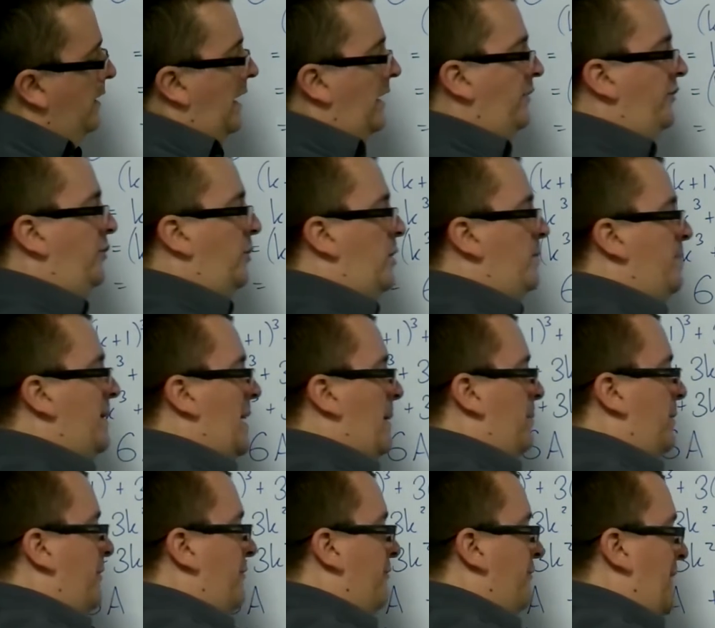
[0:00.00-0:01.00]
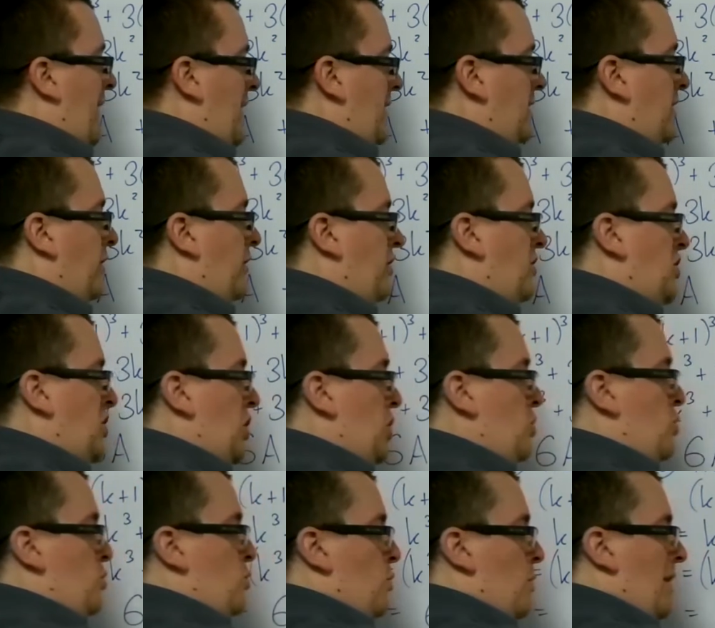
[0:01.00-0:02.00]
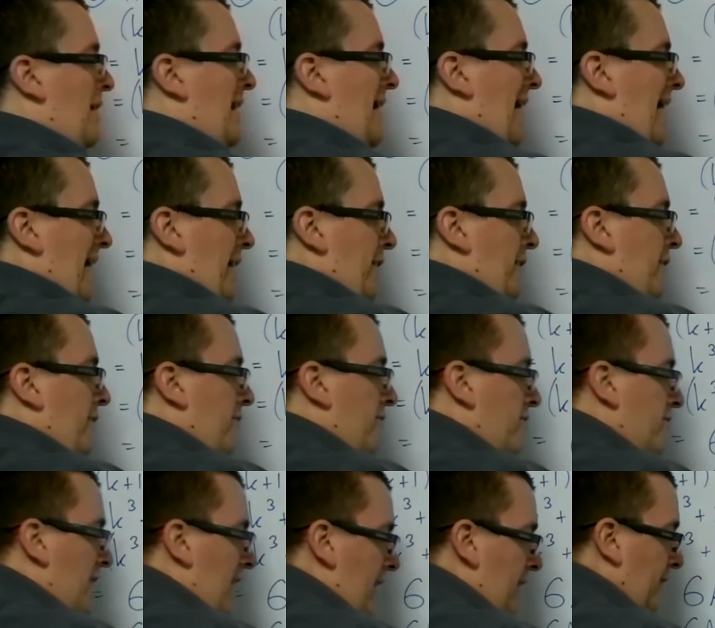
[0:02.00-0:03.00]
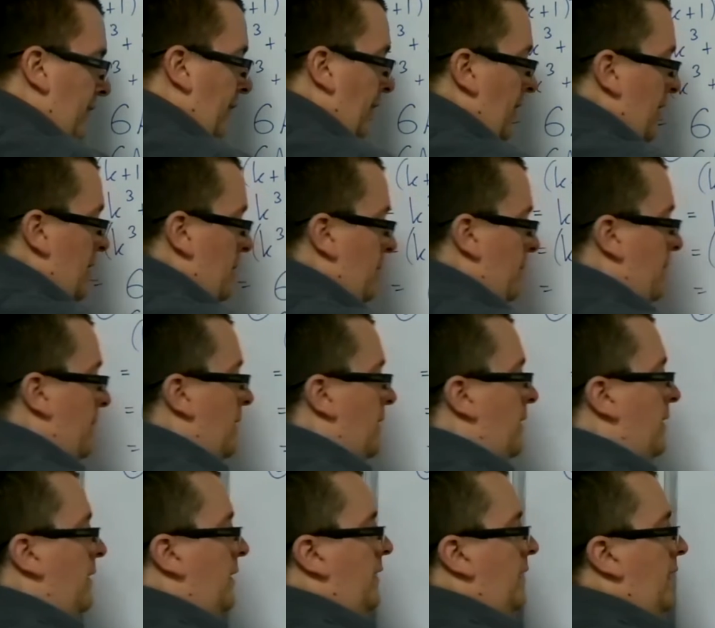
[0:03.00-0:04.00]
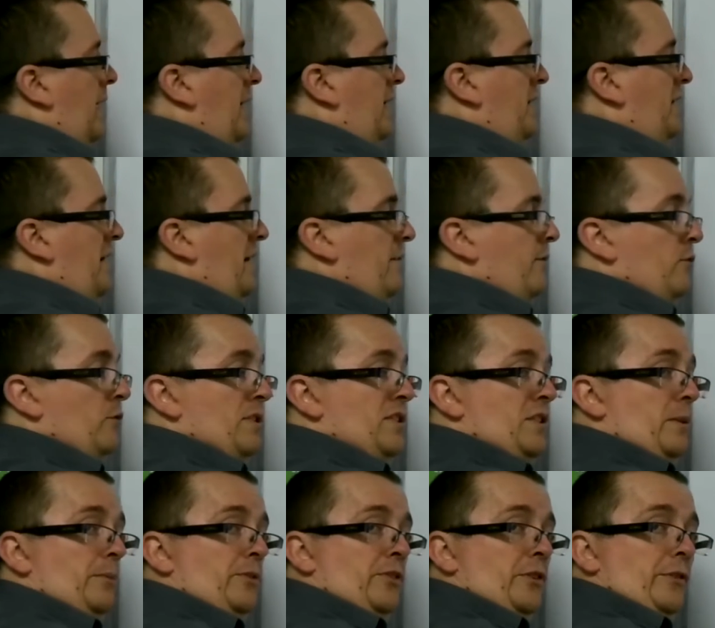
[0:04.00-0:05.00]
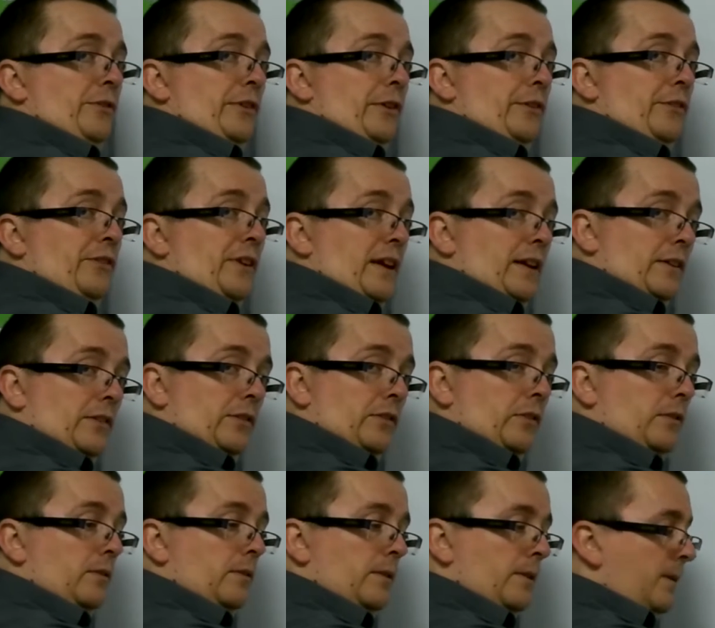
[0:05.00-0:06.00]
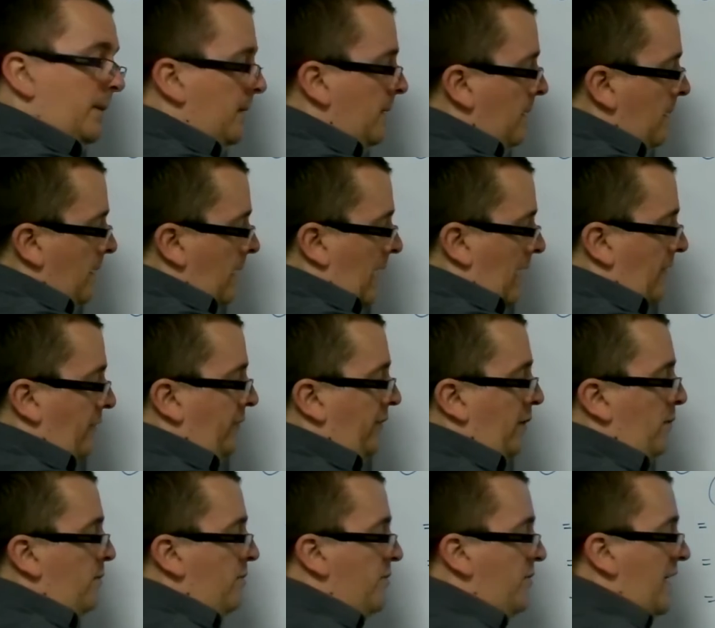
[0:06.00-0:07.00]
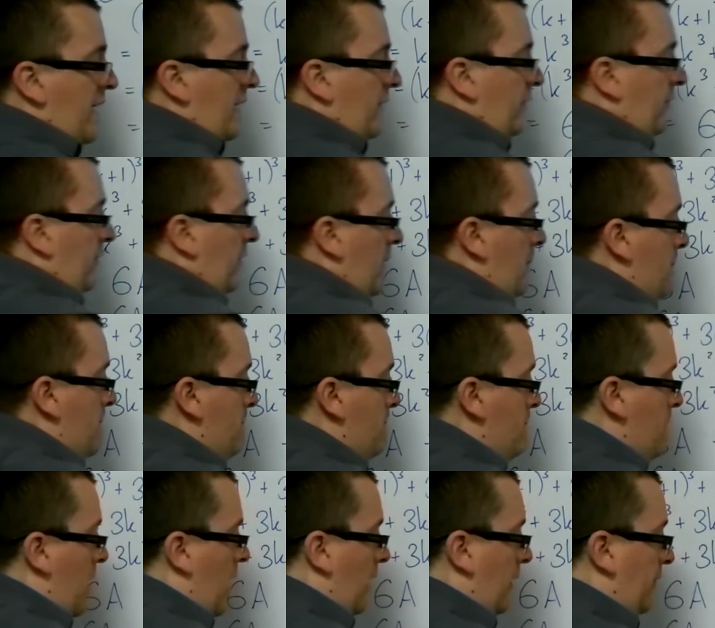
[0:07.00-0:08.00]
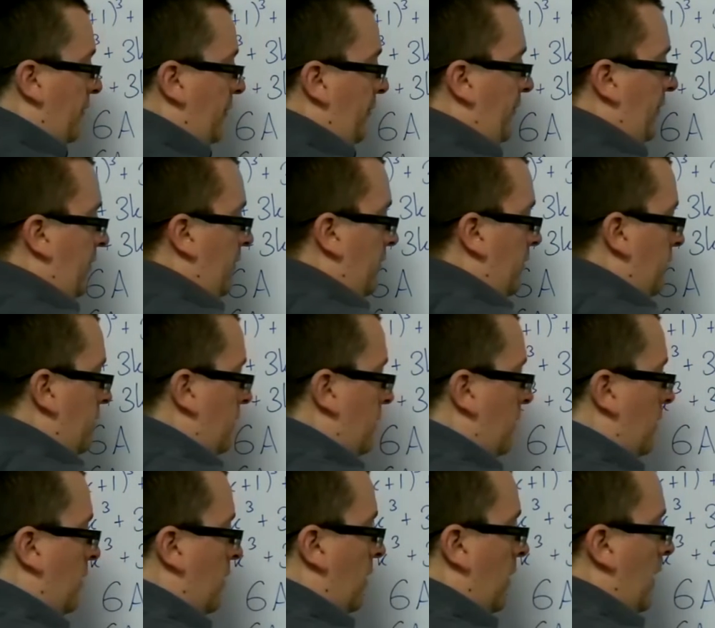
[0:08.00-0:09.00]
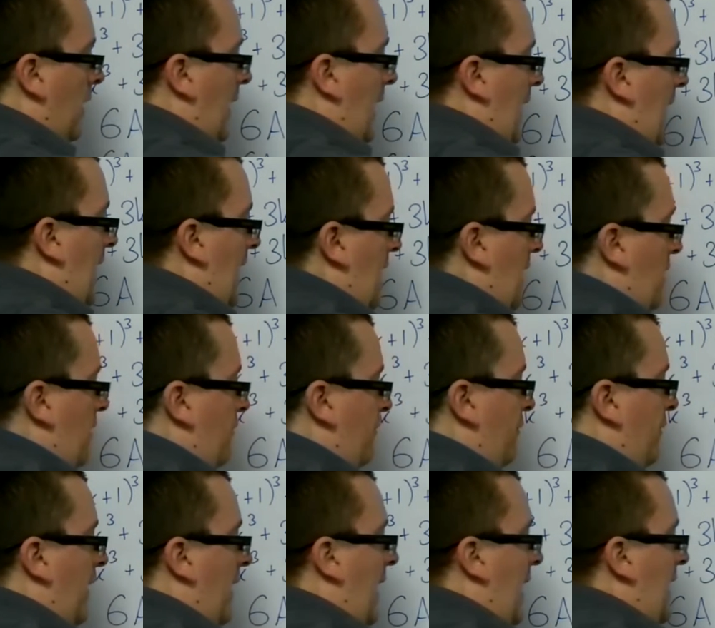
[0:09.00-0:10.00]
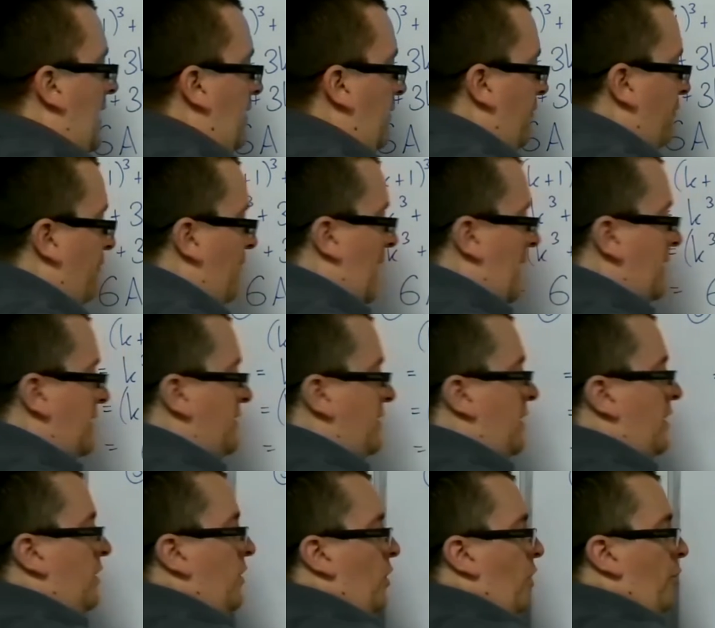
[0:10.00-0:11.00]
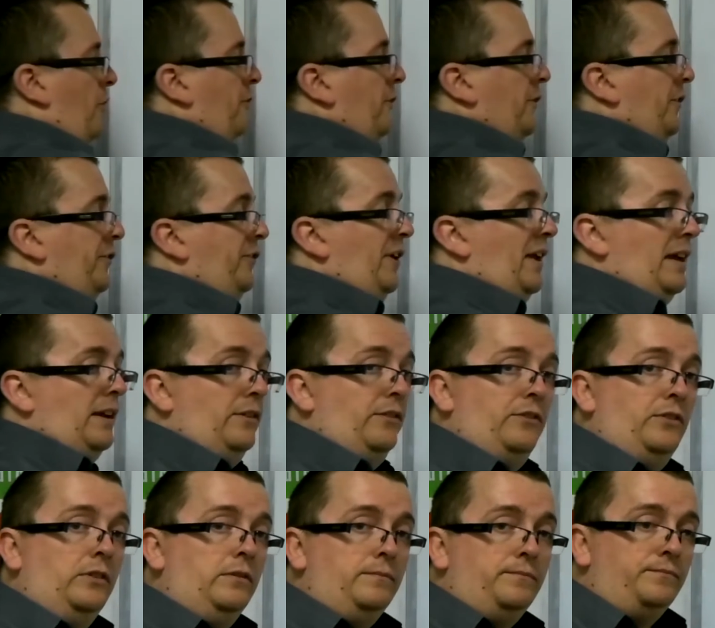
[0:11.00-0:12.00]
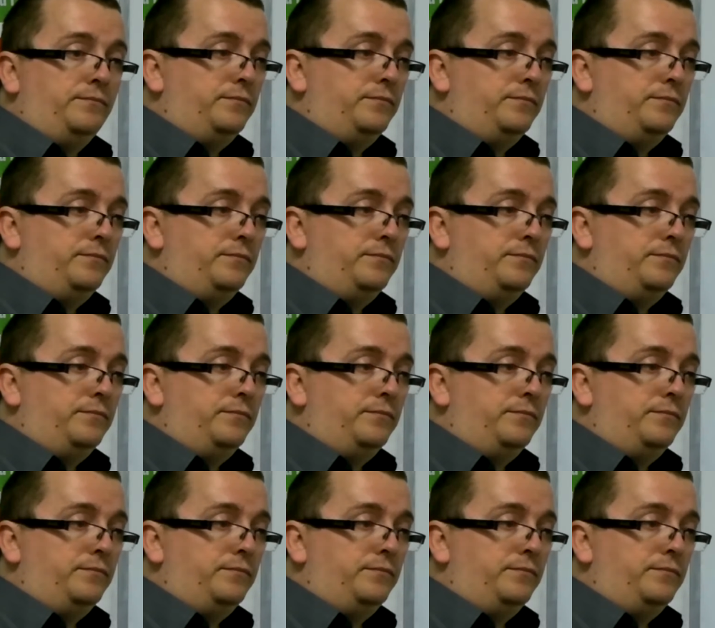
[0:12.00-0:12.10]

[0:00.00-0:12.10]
And so I'd be able to factor the 2 out of that term, and I'd have 3 times 2, so 6. And so this must have a factor of 6.